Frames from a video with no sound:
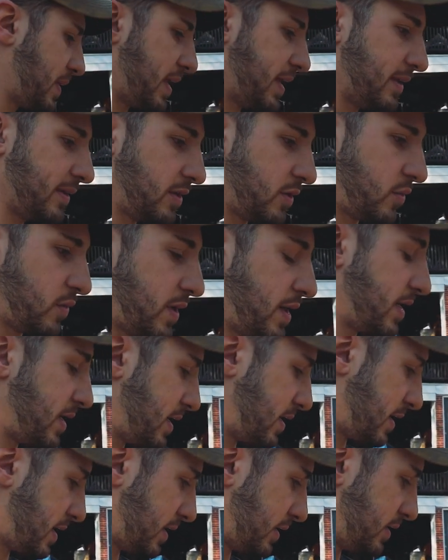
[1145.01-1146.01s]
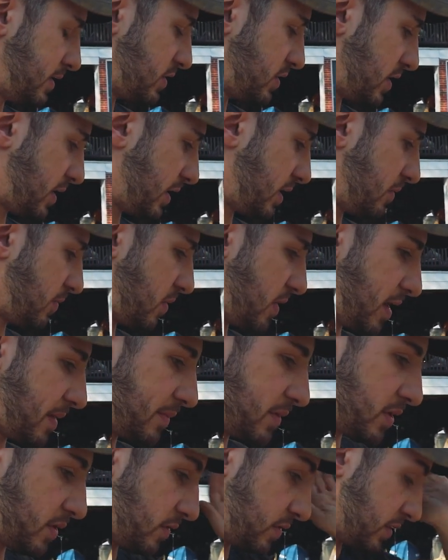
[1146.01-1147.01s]
paint away, at least try and get a
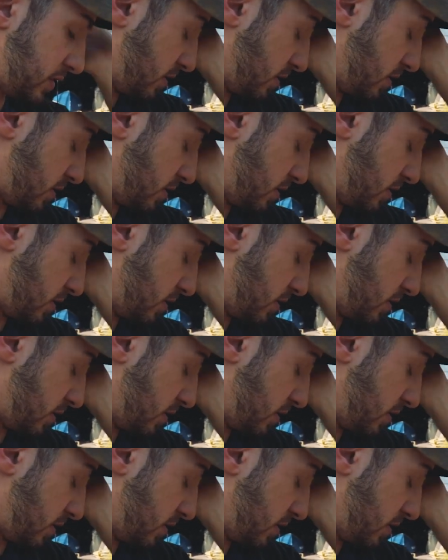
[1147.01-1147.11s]
prime coat.